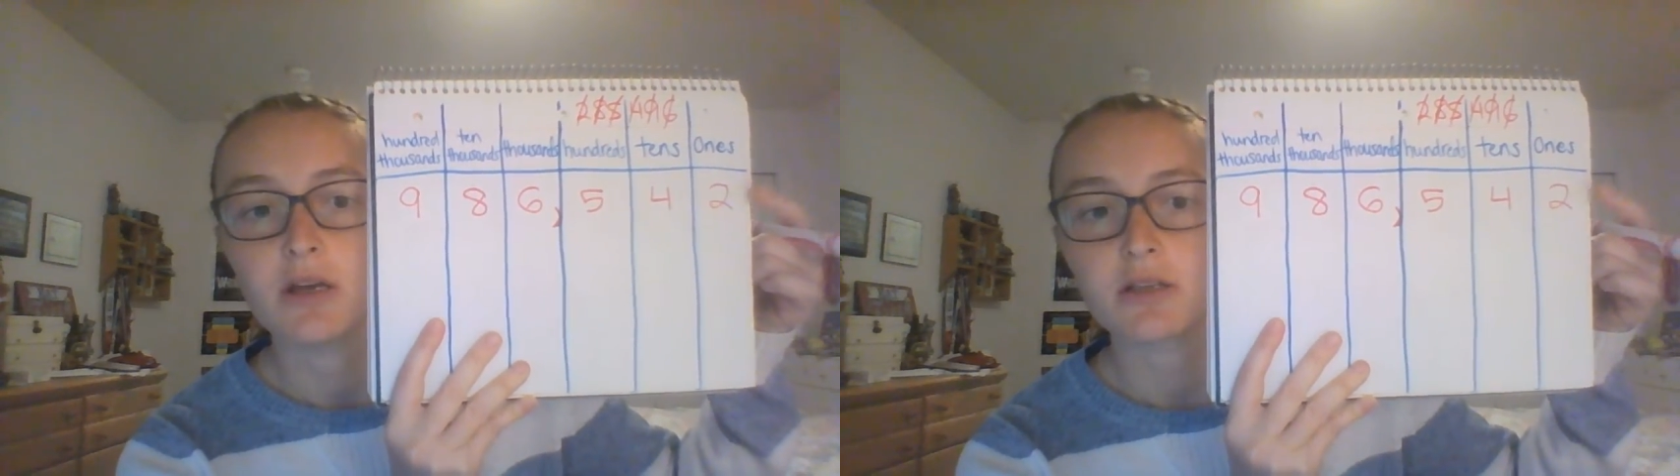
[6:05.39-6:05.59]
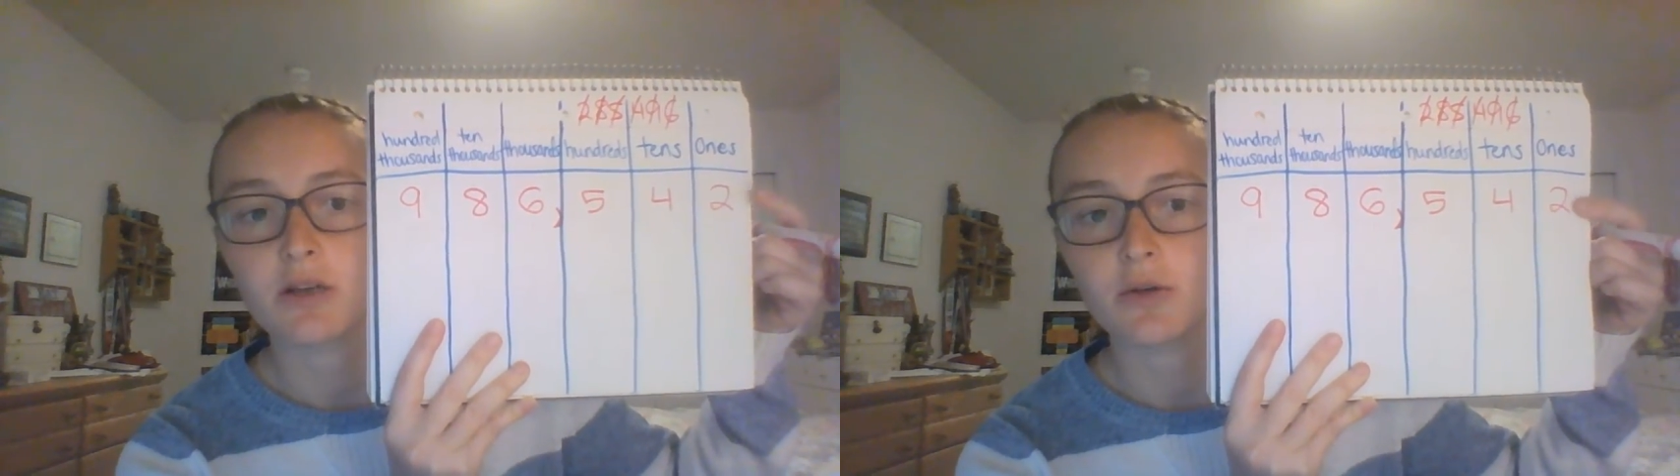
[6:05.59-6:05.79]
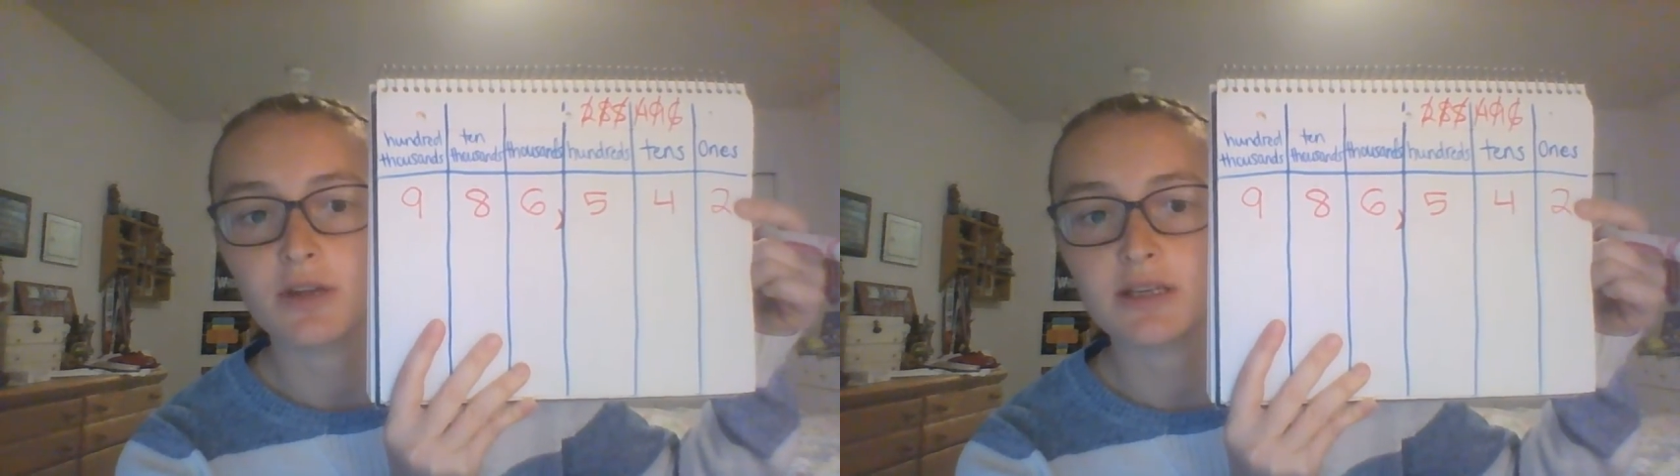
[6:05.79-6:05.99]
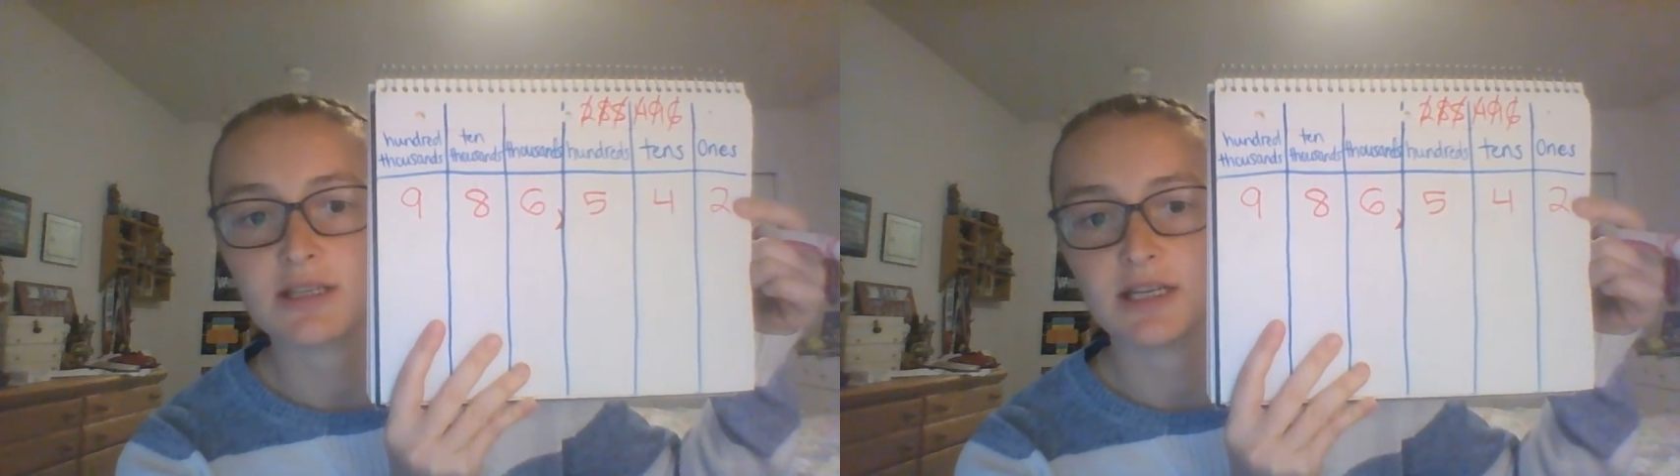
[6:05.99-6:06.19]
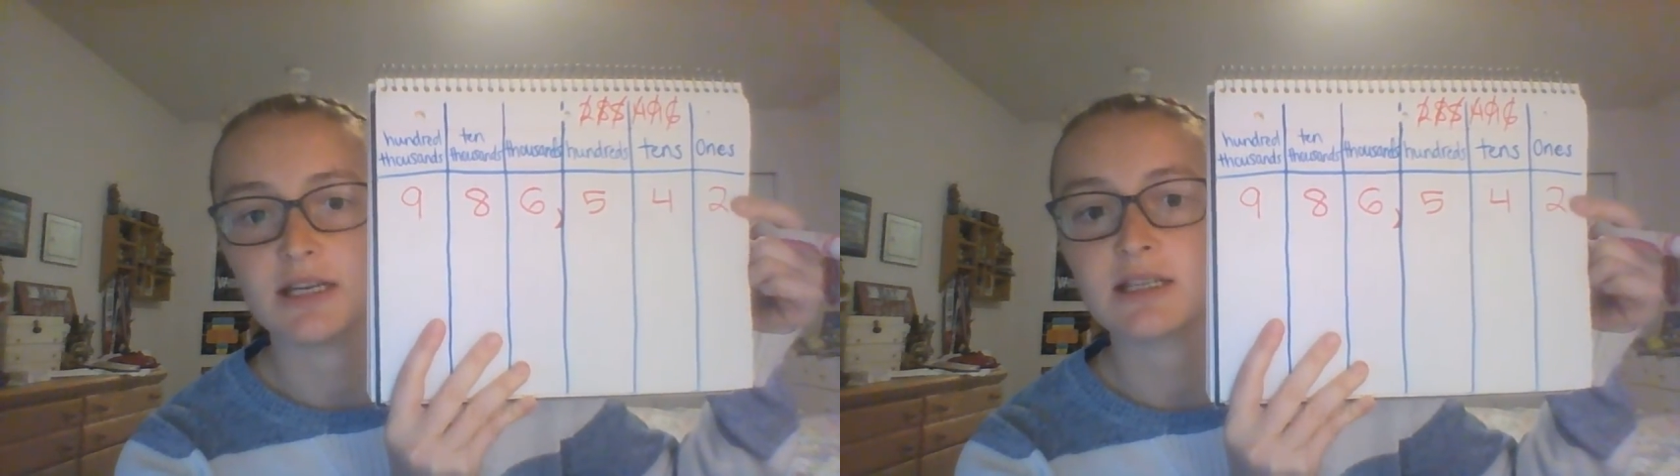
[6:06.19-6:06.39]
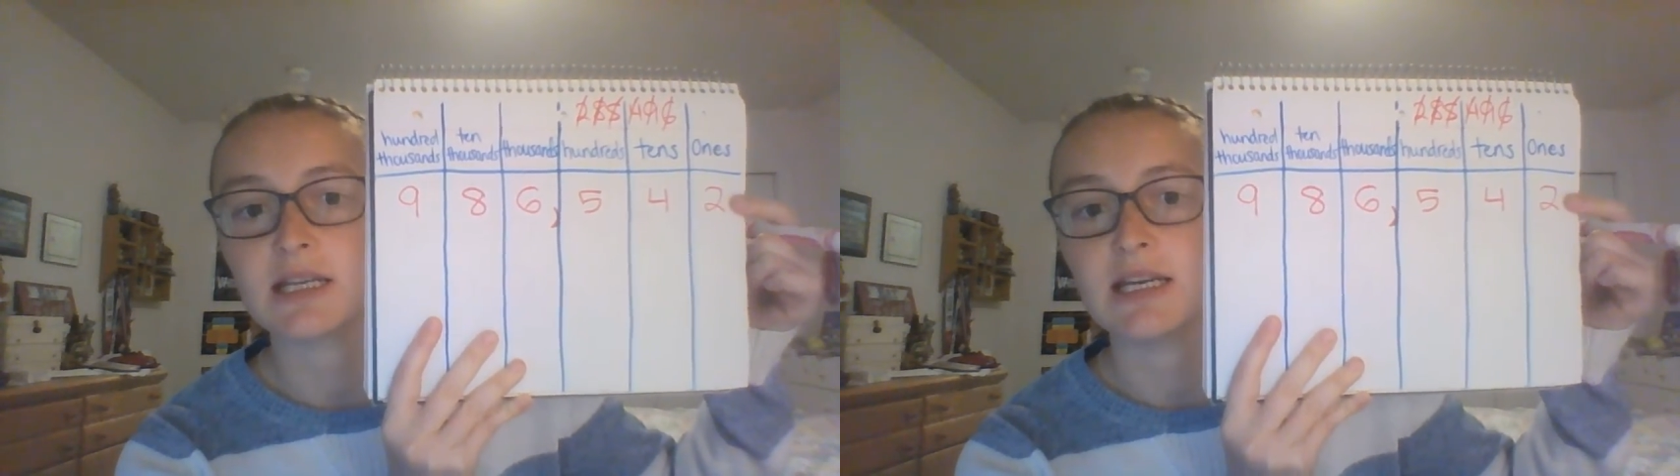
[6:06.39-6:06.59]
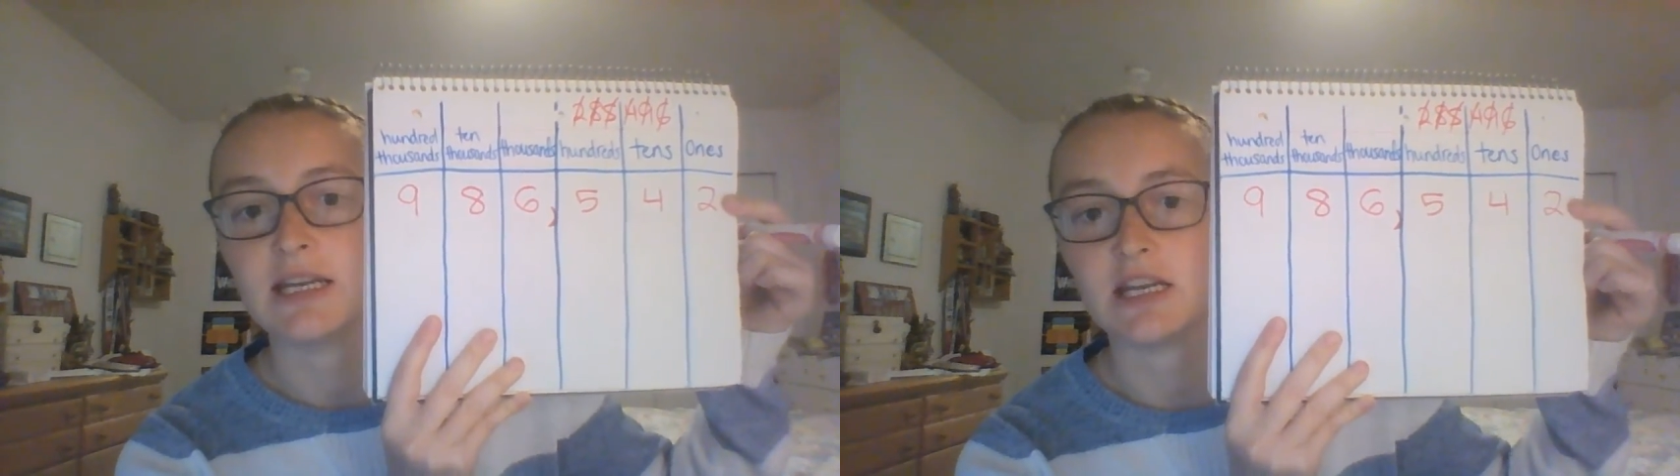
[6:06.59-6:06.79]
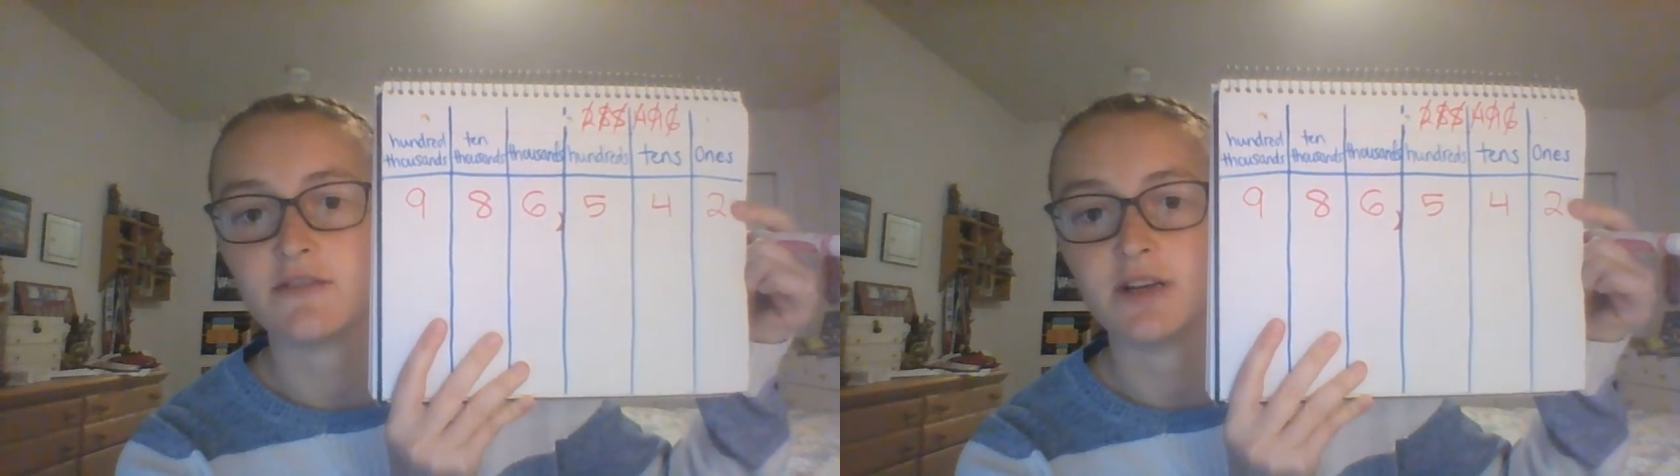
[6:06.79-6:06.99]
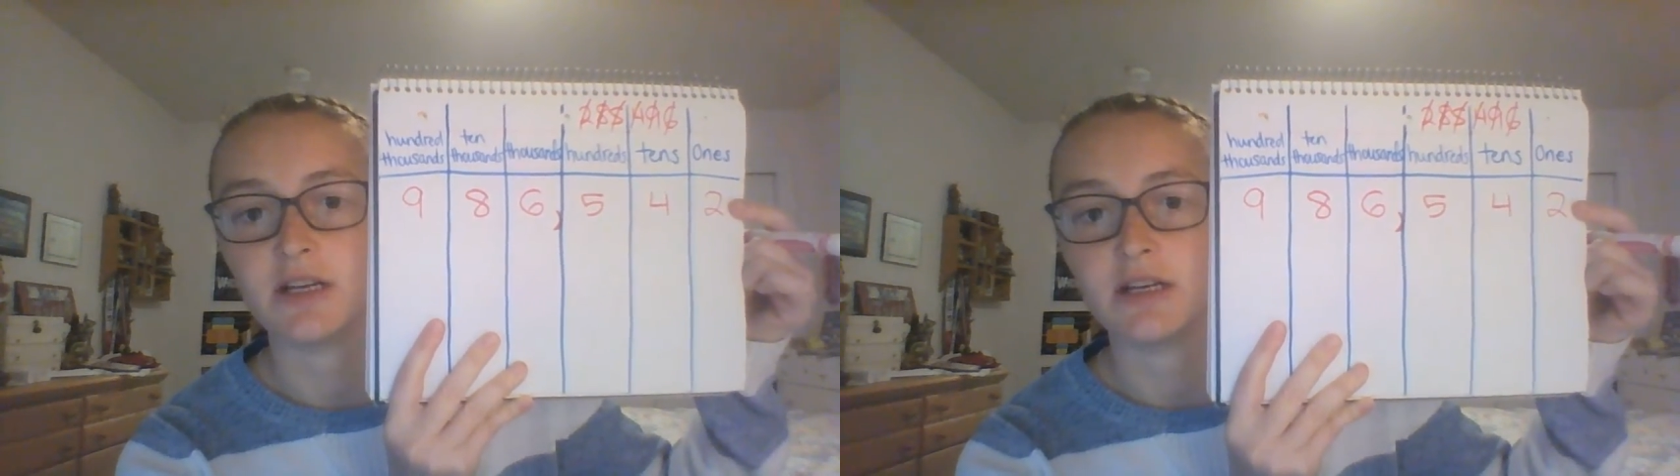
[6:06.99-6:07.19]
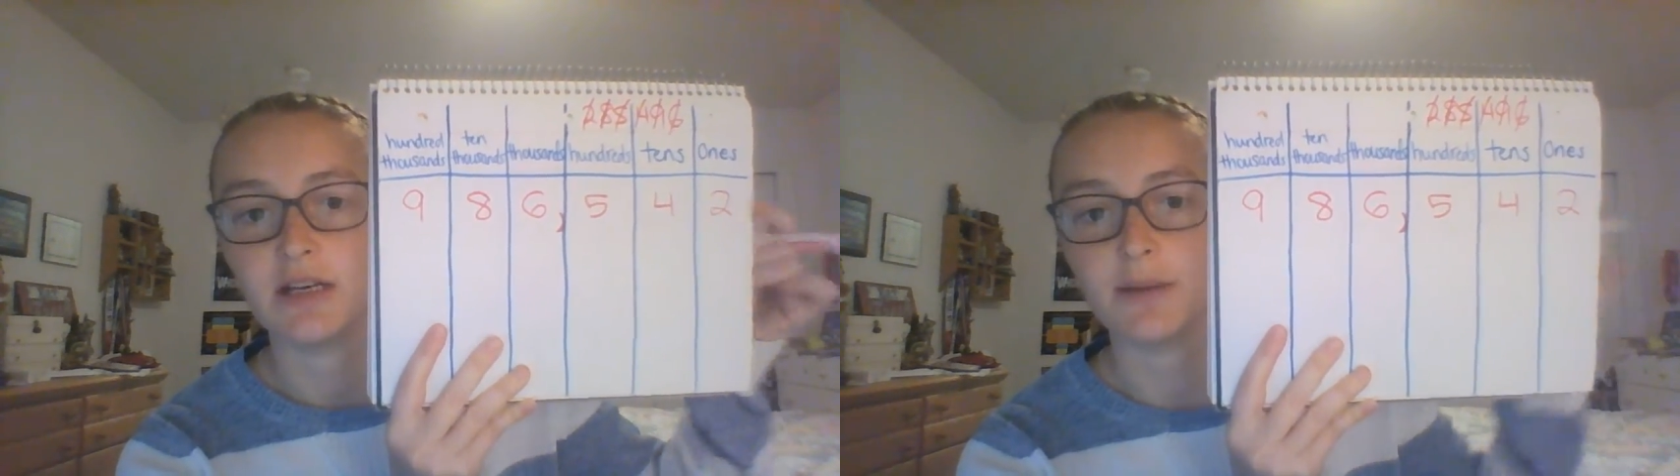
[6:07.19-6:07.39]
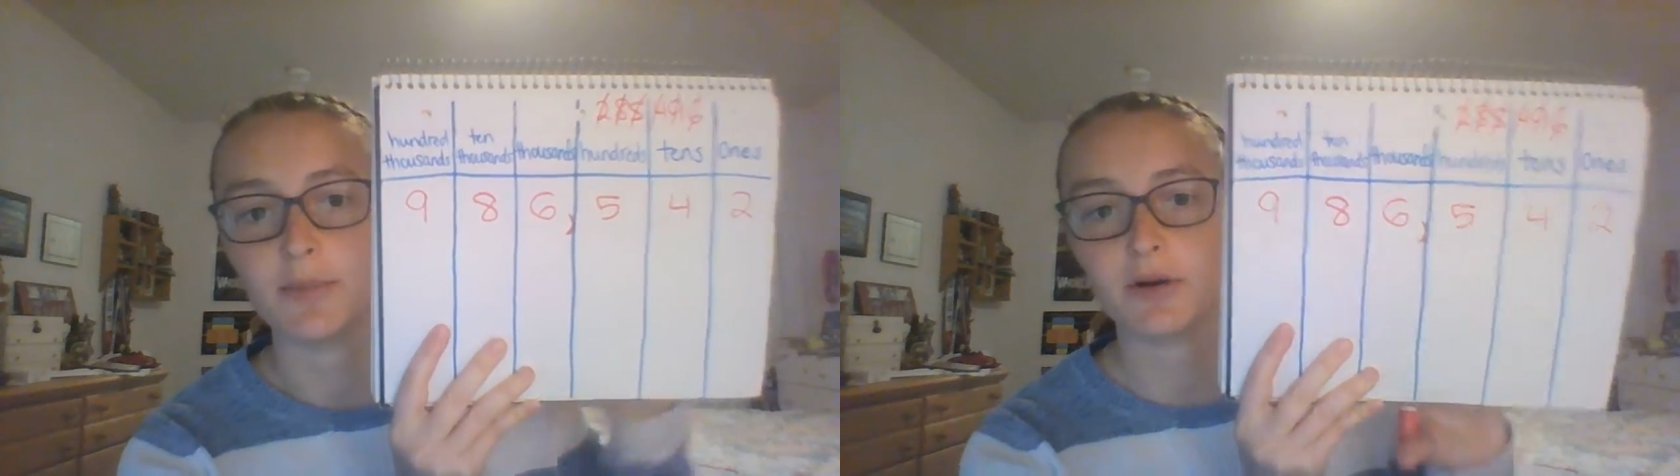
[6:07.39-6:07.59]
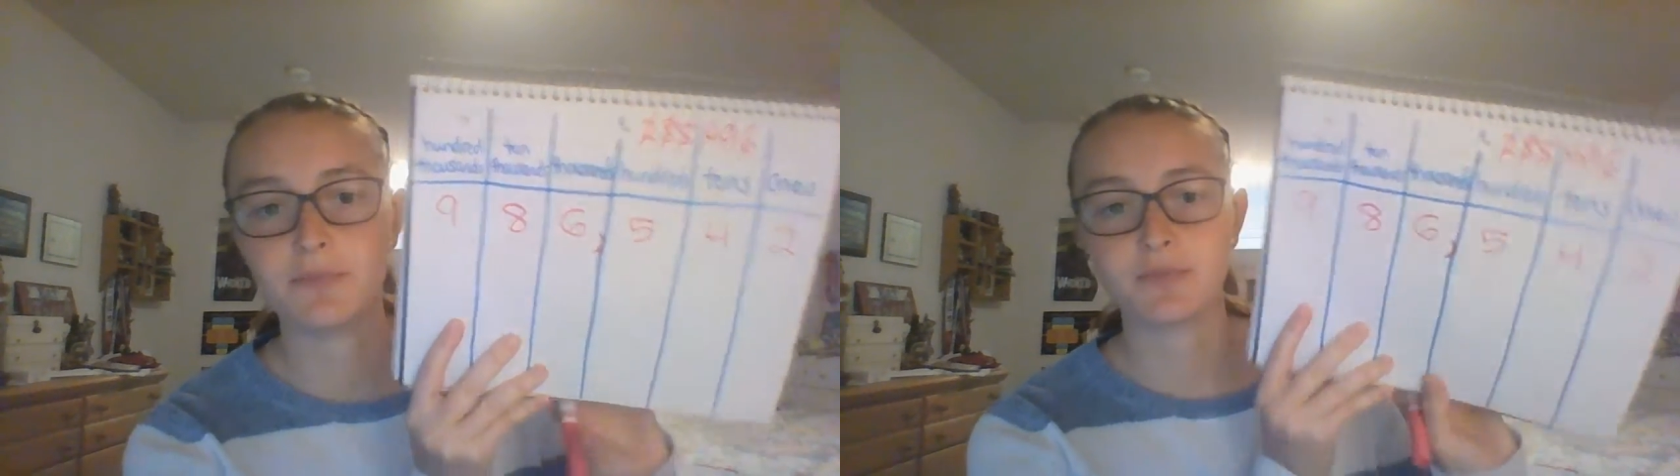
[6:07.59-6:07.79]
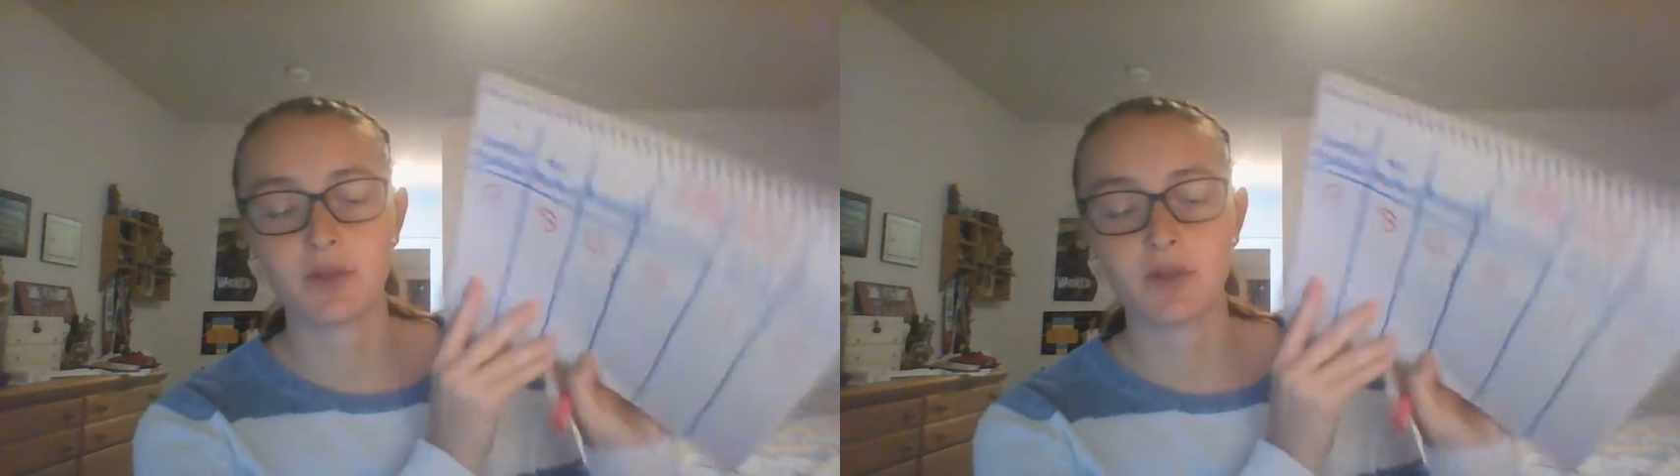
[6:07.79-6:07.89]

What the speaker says: so this is an even number.